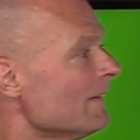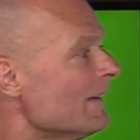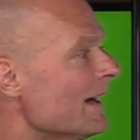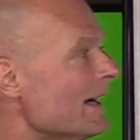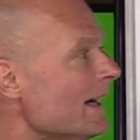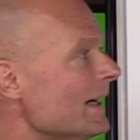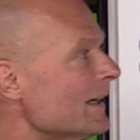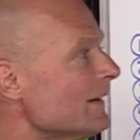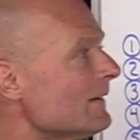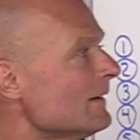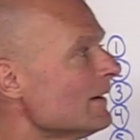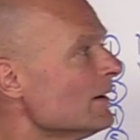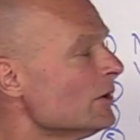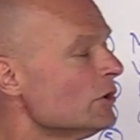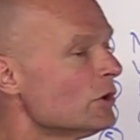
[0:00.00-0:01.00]

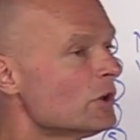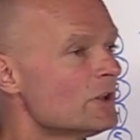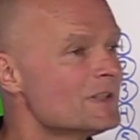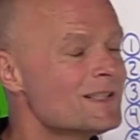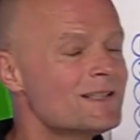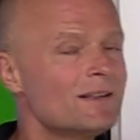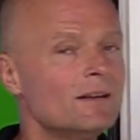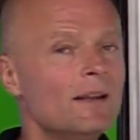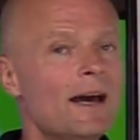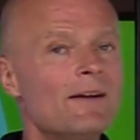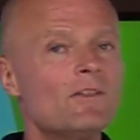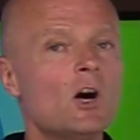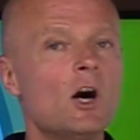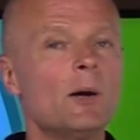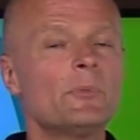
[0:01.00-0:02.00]
that you can still
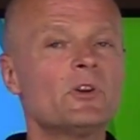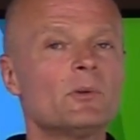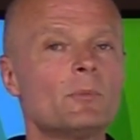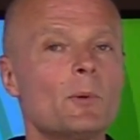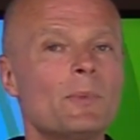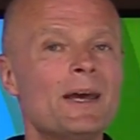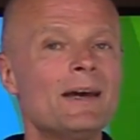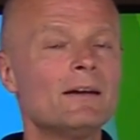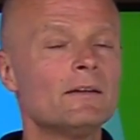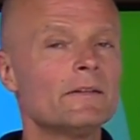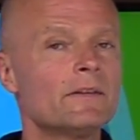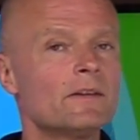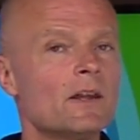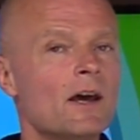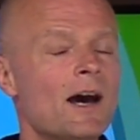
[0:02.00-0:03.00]
have optimum
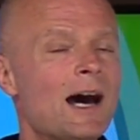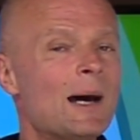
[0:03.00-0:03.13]
health